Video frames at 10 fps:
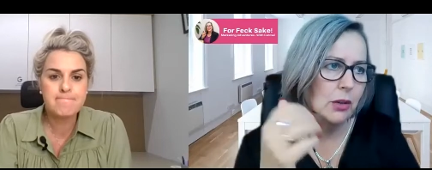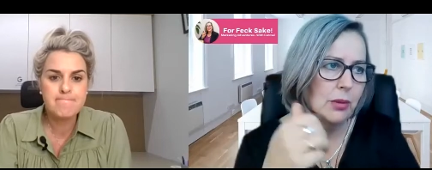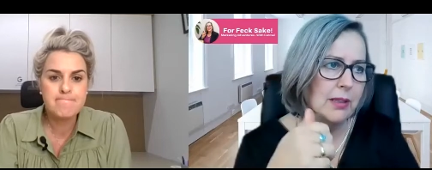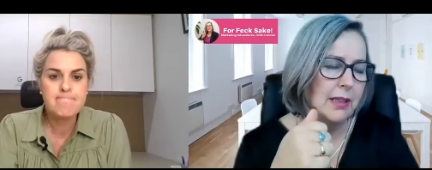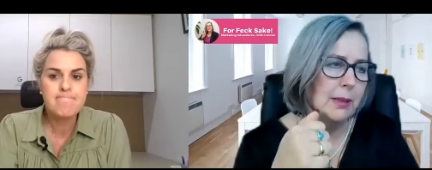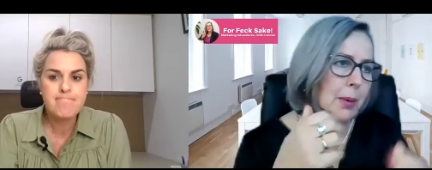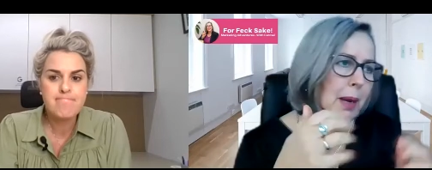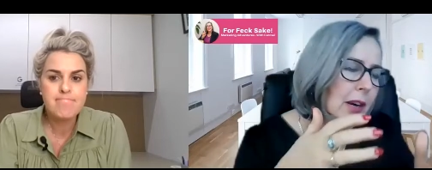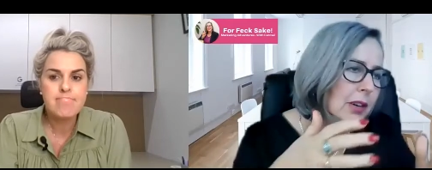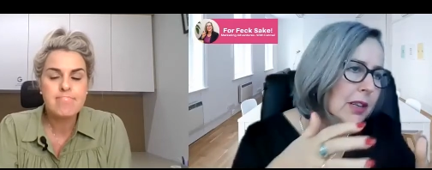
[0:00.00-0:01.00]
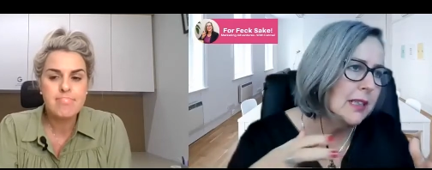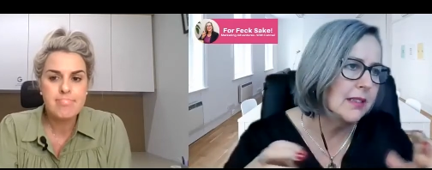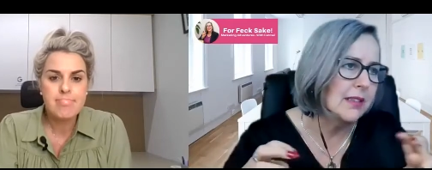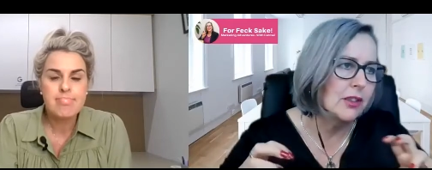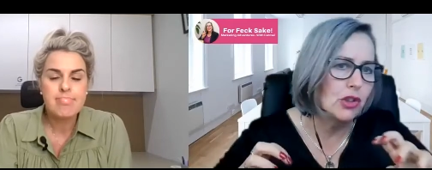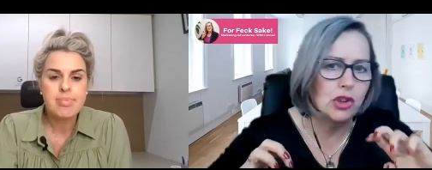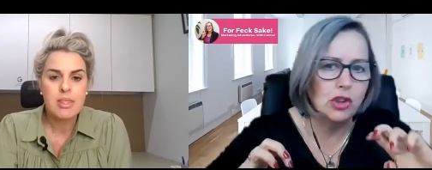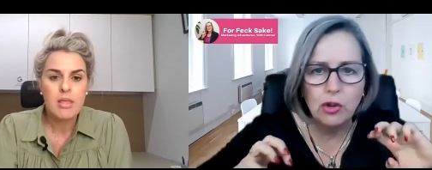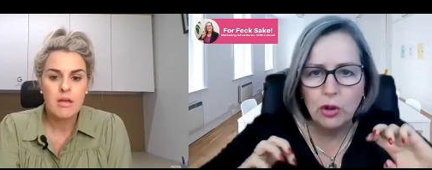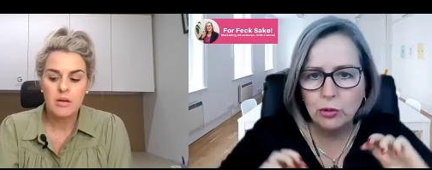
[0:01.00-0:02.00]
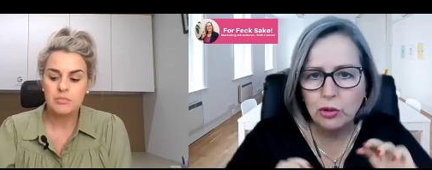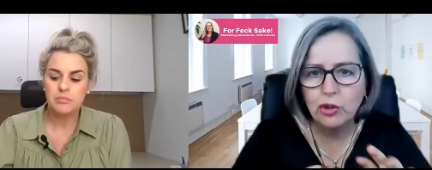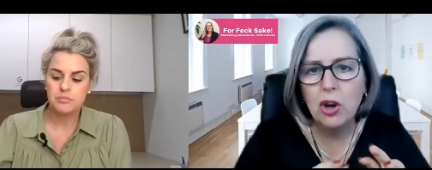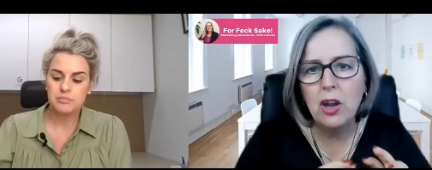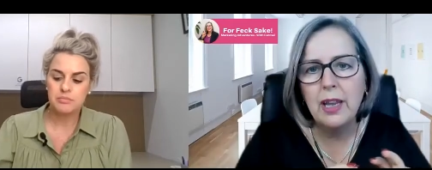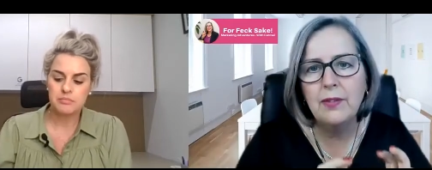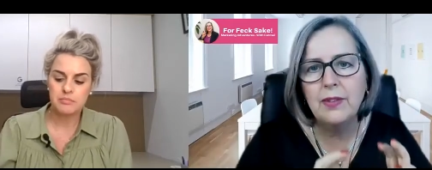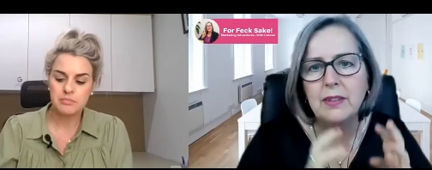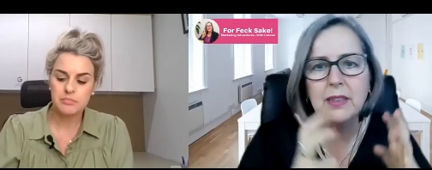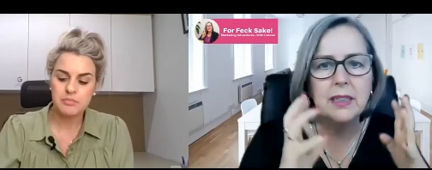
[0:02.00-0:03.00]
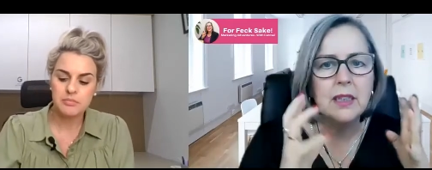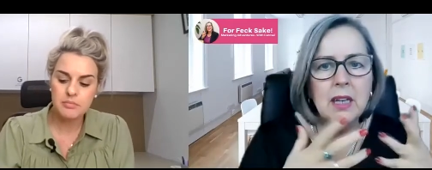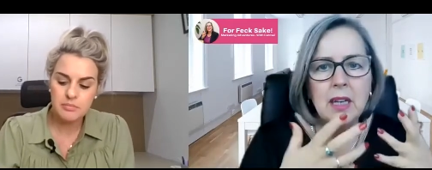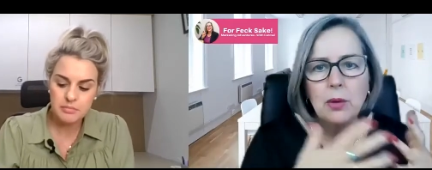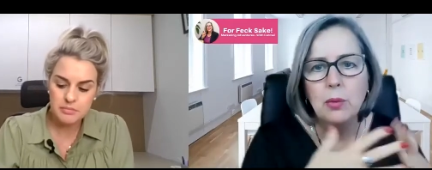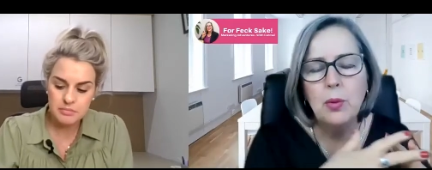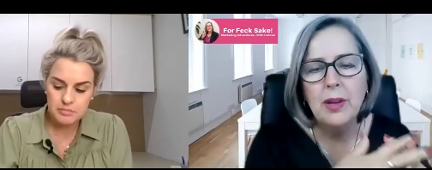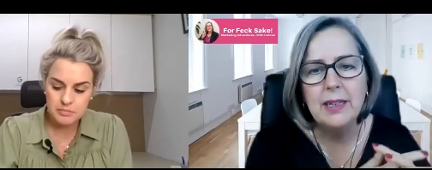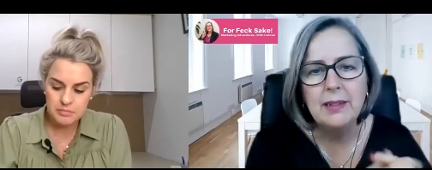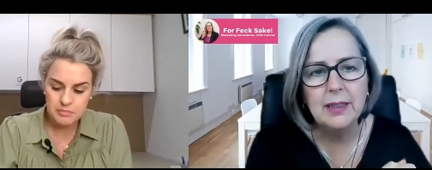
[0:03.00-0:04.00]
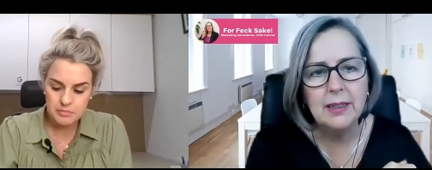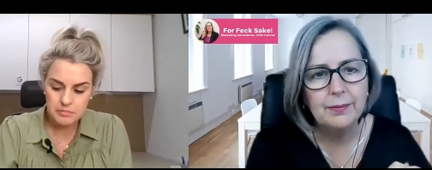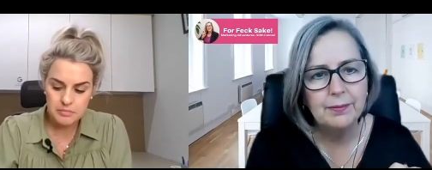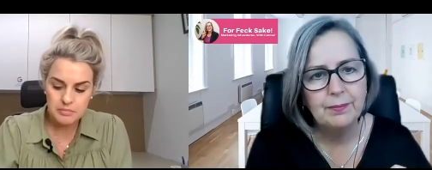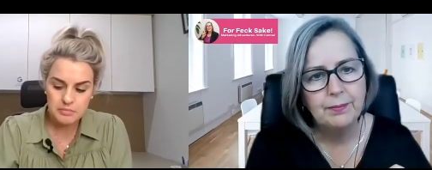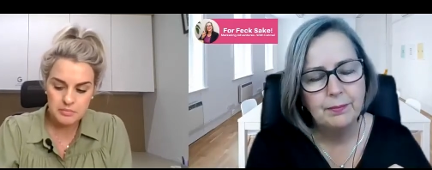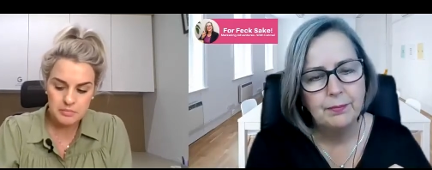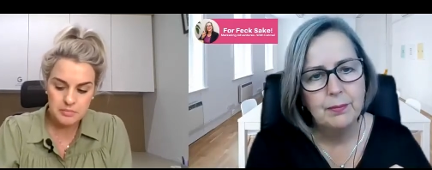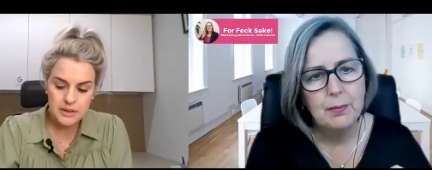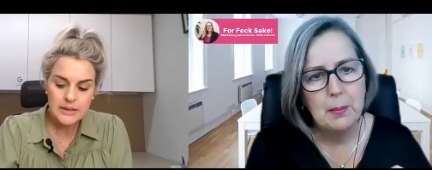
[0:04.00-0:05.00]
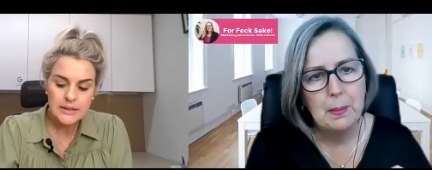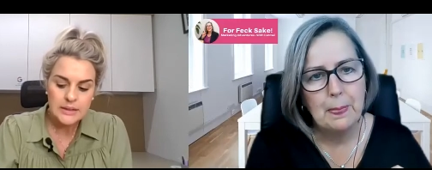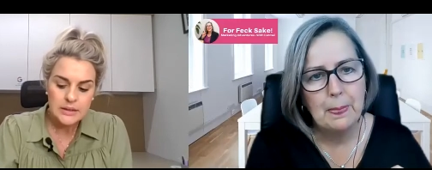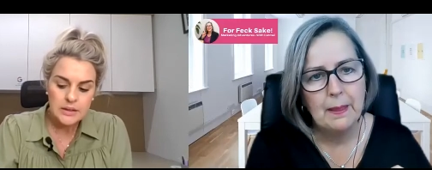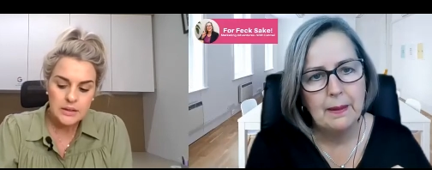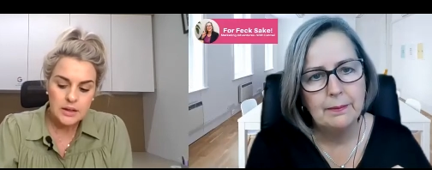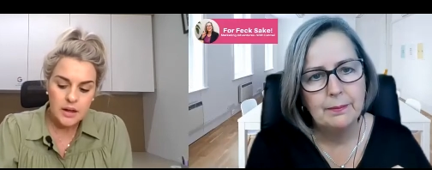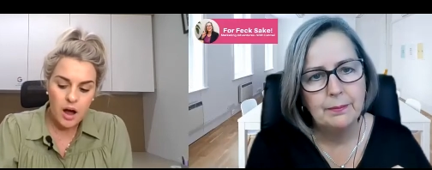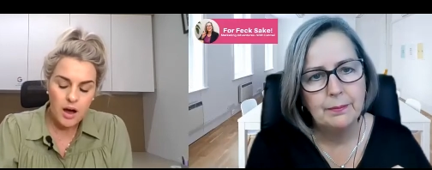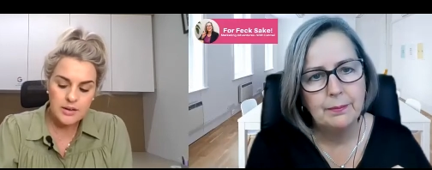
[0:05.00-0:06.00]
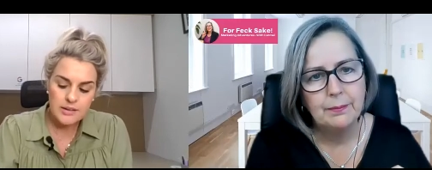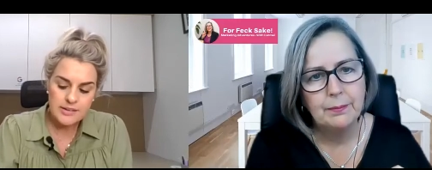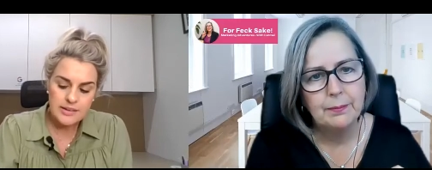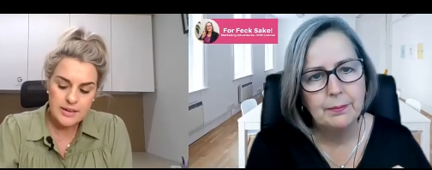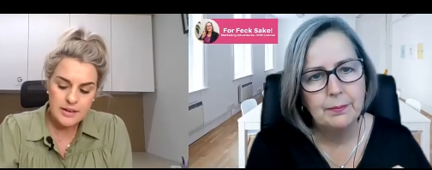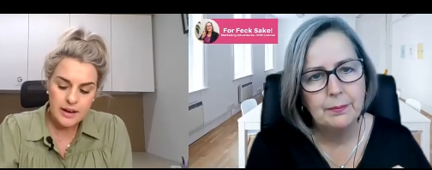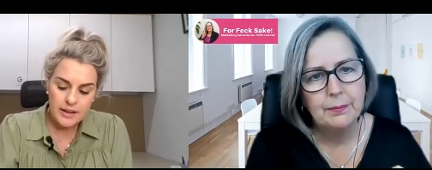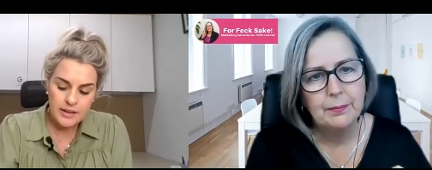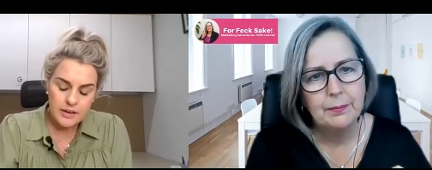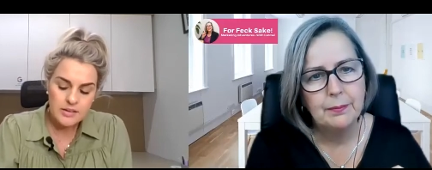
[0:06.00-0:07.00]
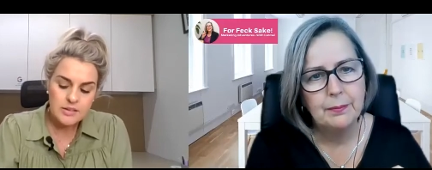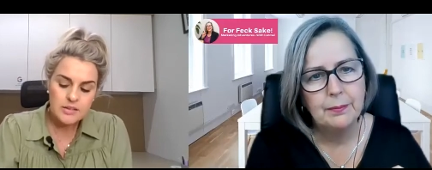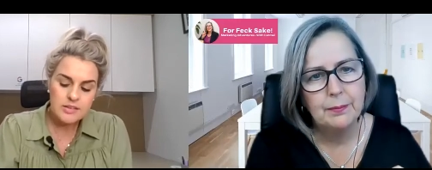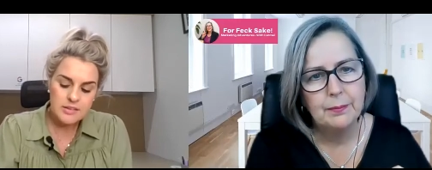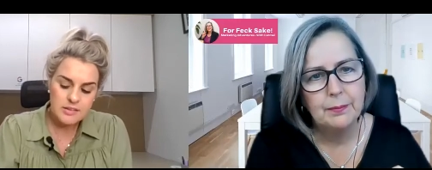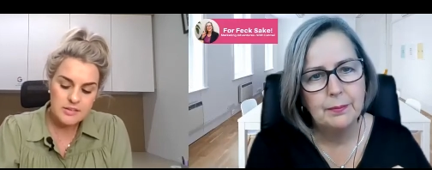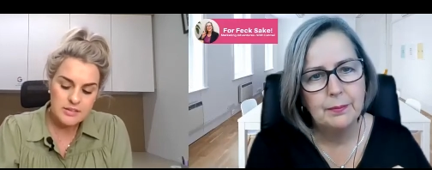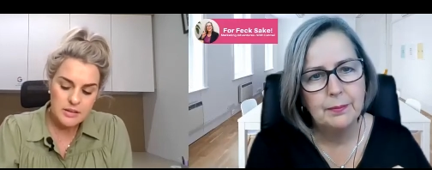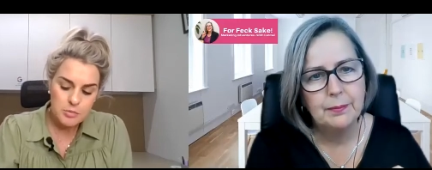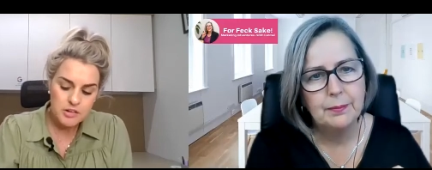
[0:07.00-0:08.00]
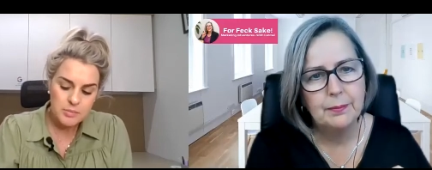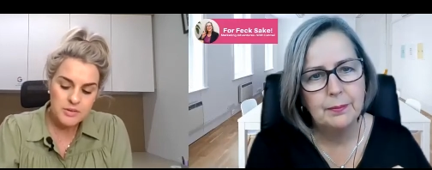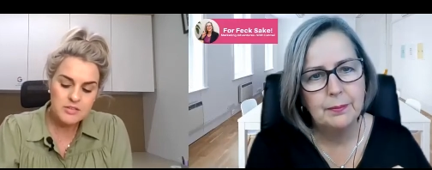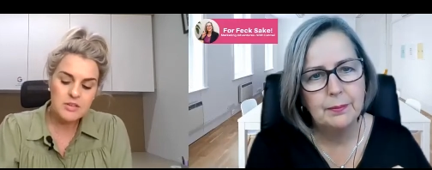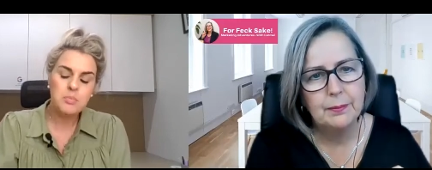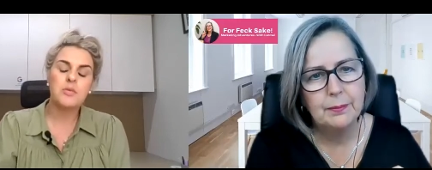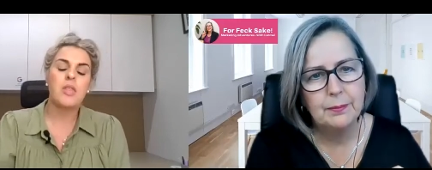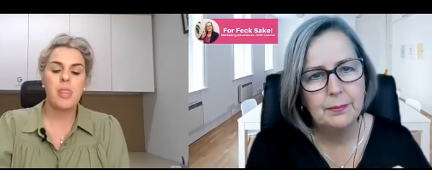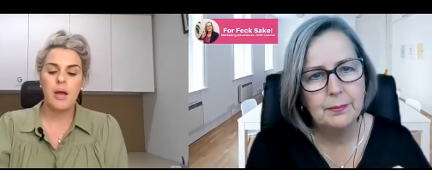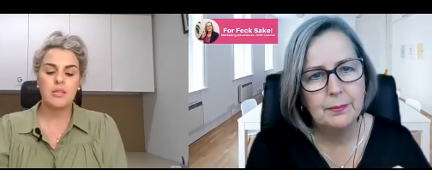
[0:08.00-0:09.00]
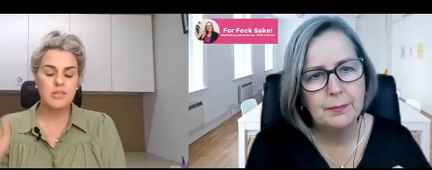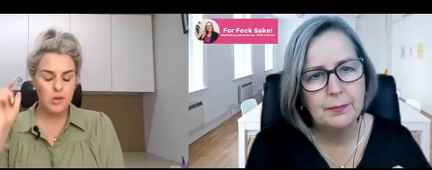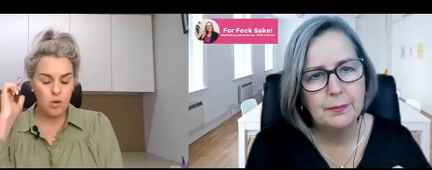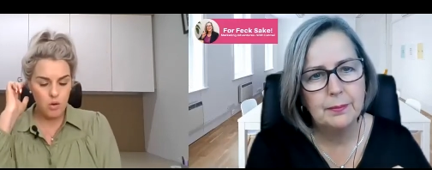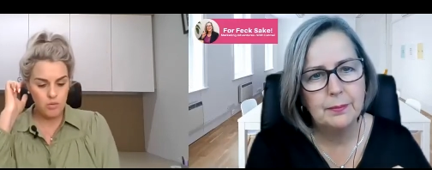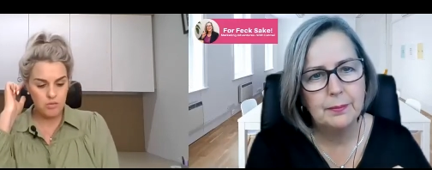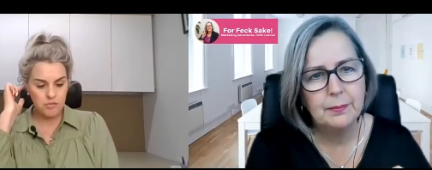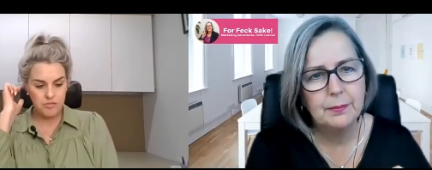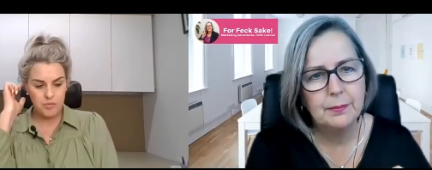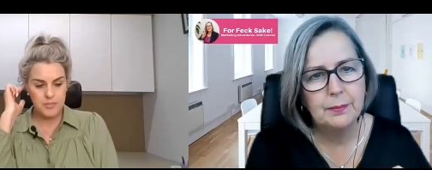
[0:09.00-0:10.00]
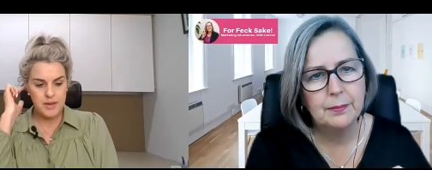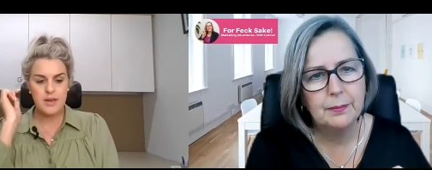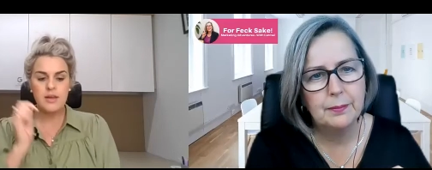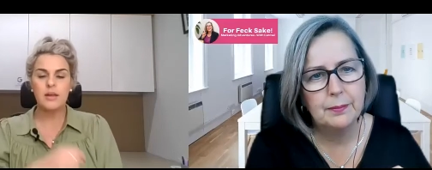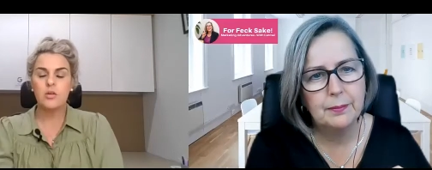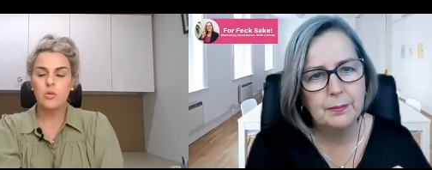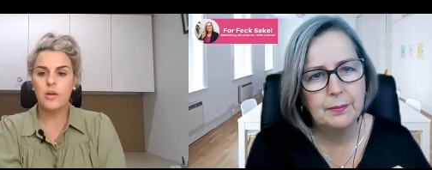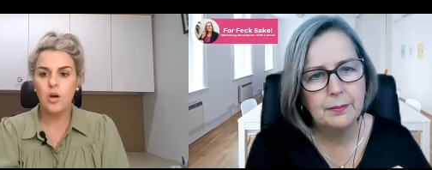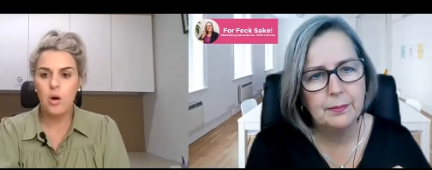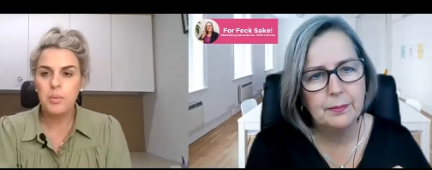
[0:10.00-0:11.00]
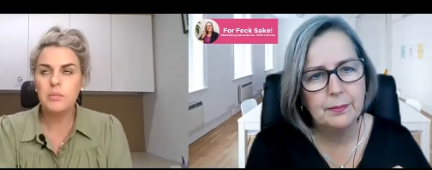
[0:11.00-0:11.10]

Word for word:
Speaker 1: You know, is it a parent? Is it your own drive? Is it what is it?
Speaker 2: Honestly, like it is consistency, but it's a bit deeper than that. So, for me, growing up,